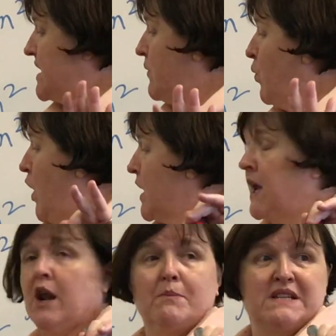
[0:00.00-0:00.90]
So 1
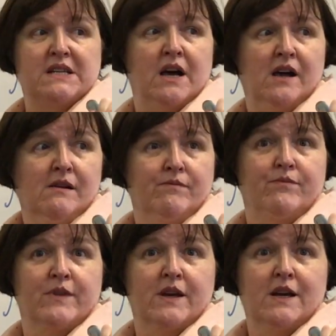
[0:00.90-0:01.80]
kilometre,
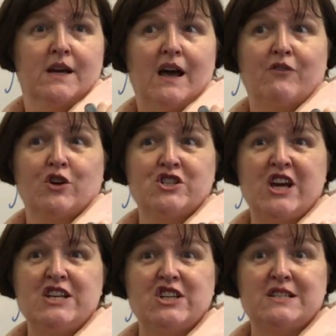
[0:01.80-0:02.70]
I've got to
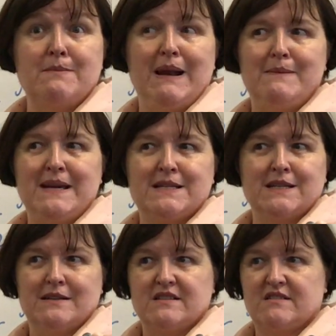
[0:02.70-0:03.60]
change it to
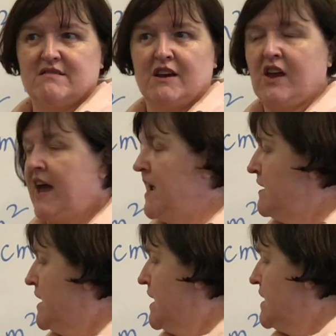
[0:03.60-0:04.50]
millimetres, okay?
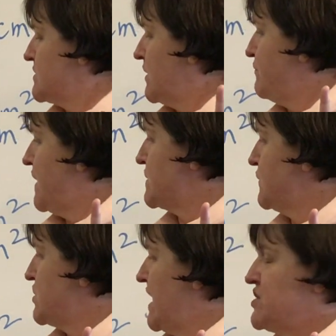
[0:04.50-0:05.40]
So I'd first of
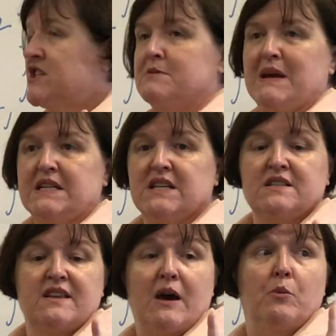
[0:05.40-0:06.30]
all change it to metres,
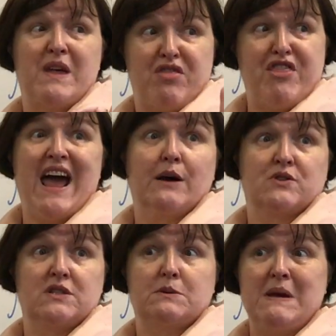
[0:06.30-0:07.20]
so that would be
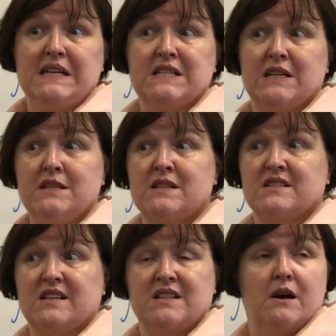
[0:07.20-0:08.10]
1,000 metres,
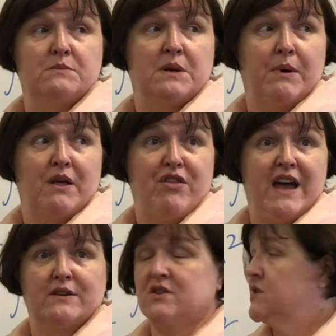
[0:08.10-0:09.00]
because I'd times it by
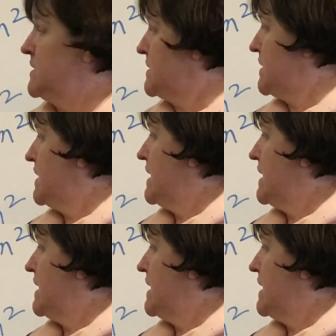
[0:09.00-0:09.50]
1,000.